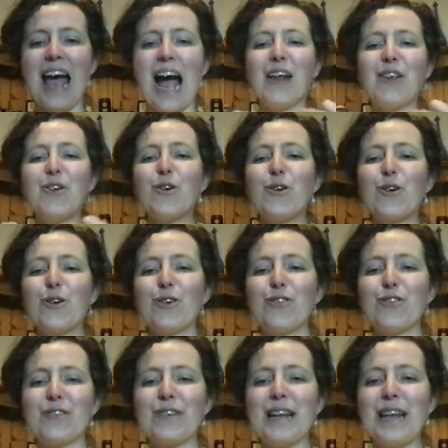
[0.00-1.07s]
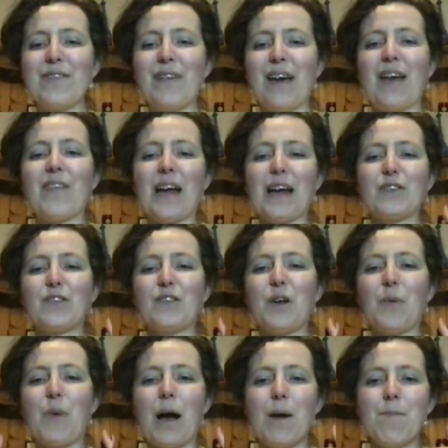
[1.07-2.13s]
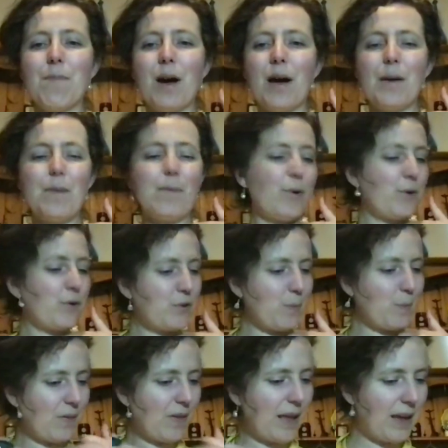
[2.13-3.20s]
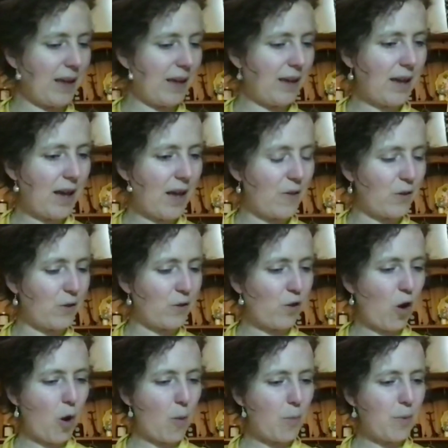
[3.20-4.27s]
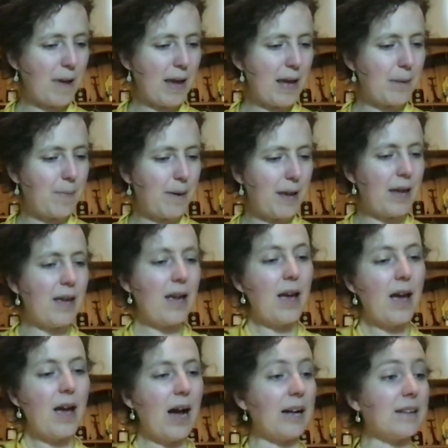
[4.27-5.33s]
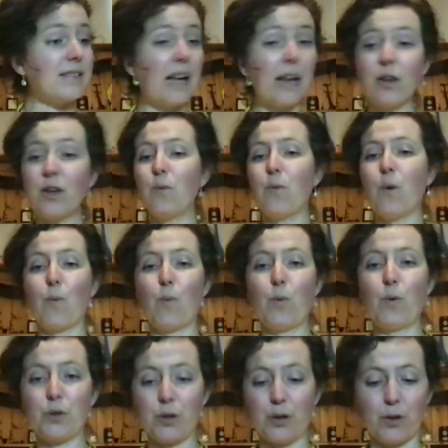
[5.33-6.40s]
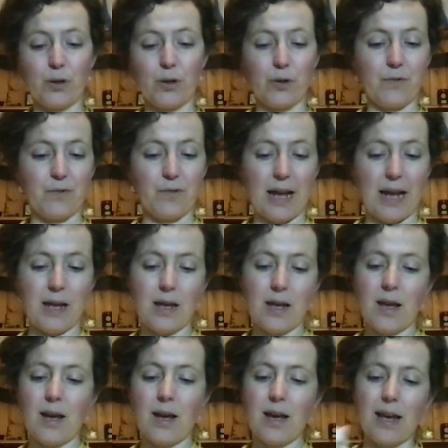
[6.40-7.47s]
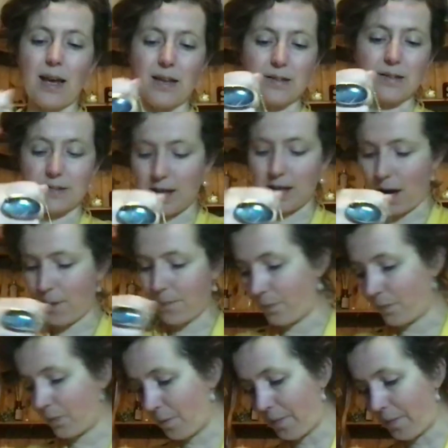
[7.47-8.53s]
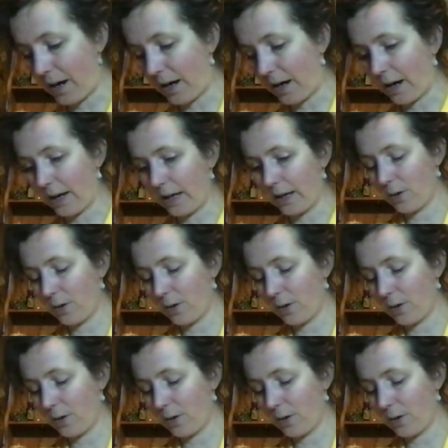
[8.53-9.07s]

And you could just leave it at that too. I might put something at the top maybe. I tell you what would look lovely is my...